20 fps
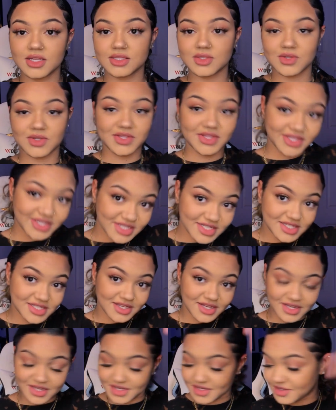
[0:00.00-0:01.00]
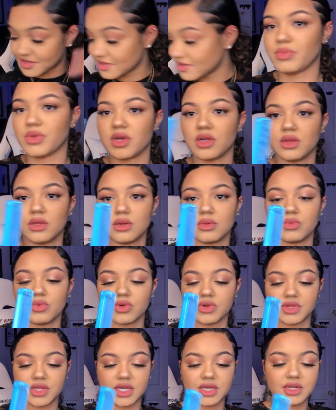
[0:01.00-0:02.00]
So on this side, put a little
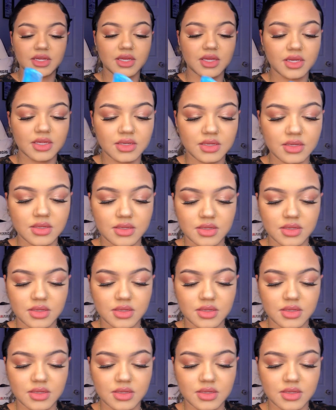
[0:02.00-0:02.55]
more on the end again.